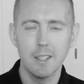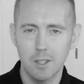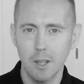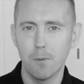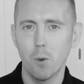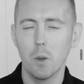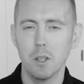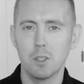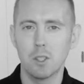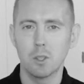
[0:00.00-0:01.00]
his default
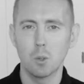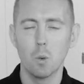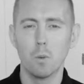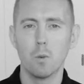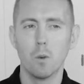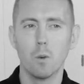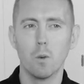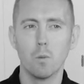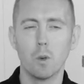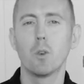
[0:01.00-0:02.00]
is to sort of
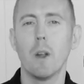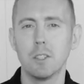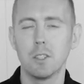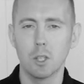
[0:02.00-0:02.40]
regress,